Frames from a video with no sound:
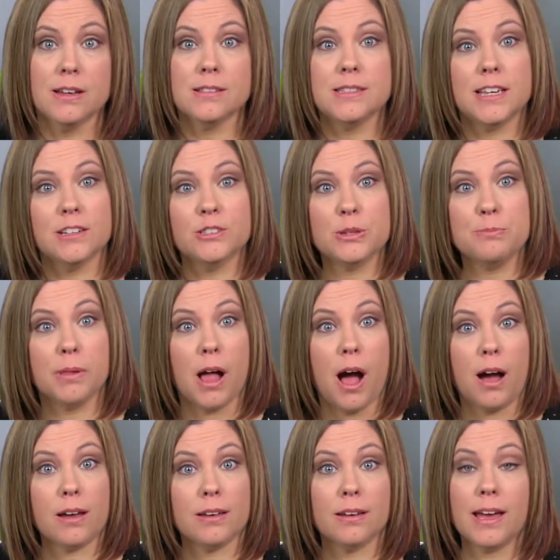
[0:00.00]
tilted
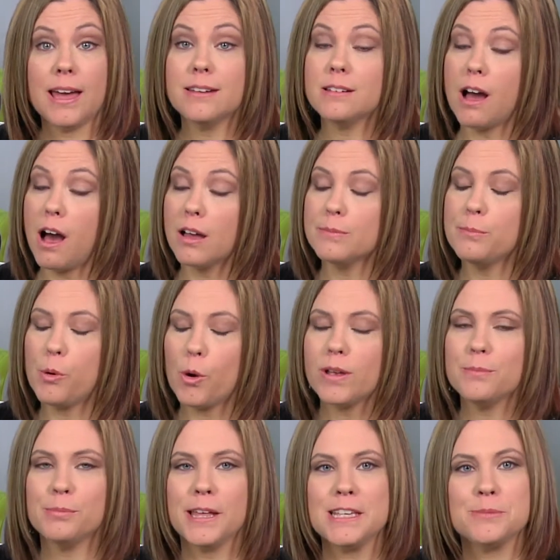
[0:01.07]
block, and on-point
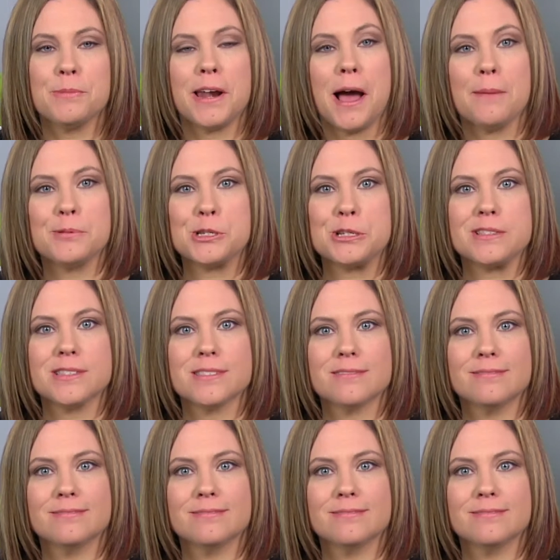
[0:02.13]
placement options.